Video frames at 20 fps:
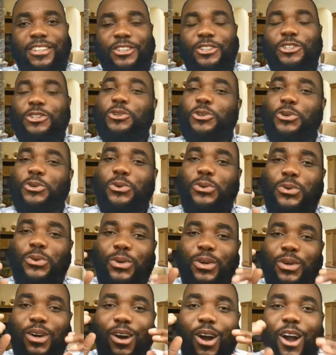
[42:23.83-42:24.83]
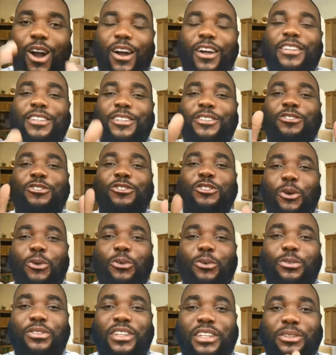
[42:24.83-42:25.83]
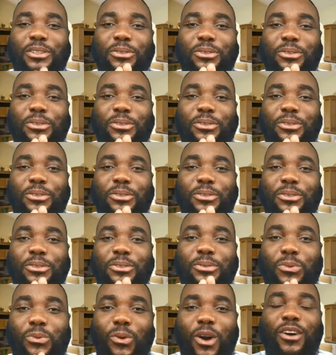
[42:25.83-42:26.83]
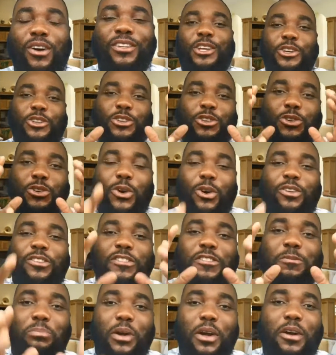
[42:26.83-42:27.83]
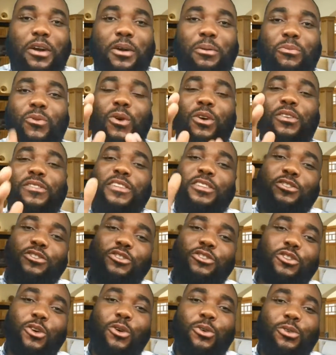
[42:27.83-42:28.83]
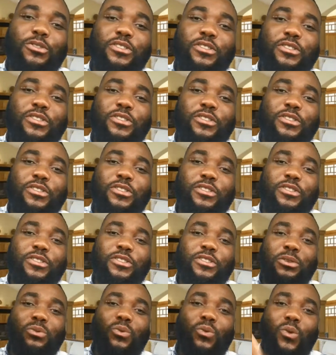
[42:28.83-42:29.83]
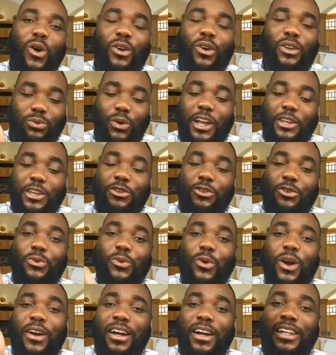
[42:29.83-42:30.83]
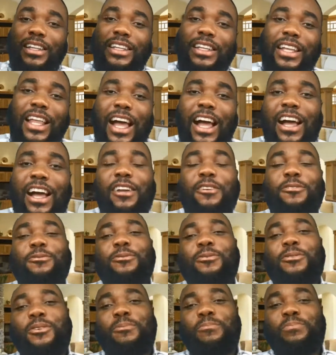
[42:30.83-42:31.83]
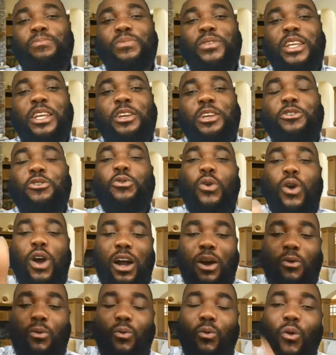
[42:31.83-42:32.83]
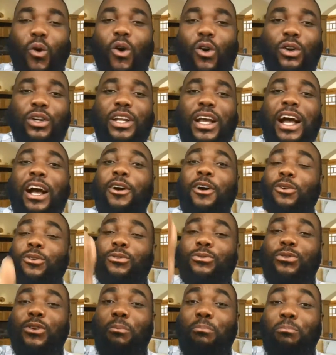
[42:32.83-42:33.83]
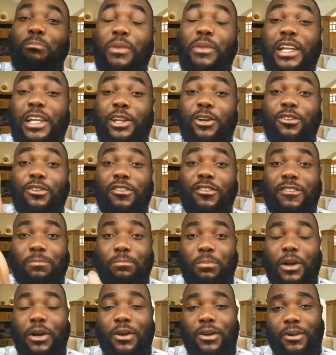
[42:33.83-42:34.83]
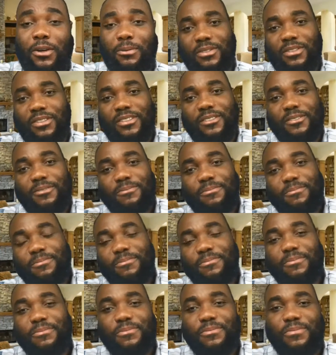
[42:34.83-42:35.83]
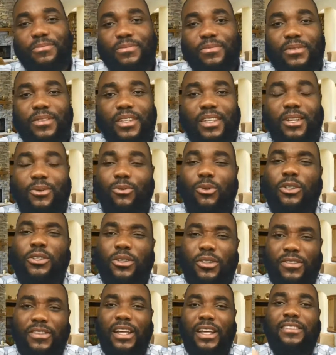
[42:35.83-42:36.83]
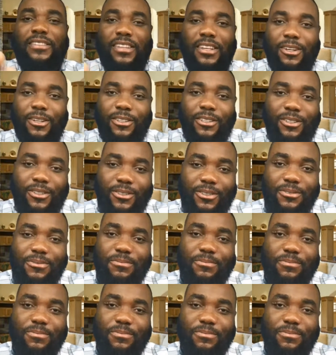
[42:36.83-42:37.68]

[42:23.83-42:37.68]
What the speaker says: You are the chosen one. Your sperm was the chosen one. That's why you are alive. You are one out of a million sperms. What does that tell you?